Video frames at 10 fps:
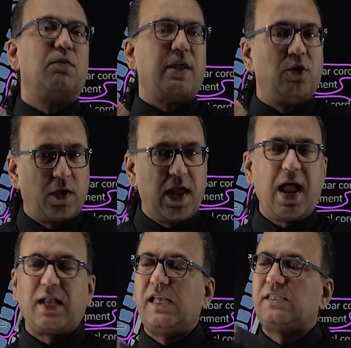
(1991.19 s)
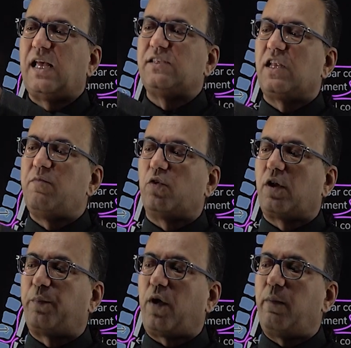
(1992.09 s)
By looking at these sensory
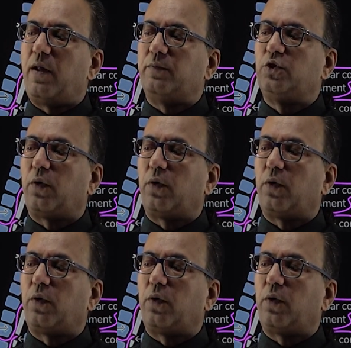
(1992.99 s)
motor problems,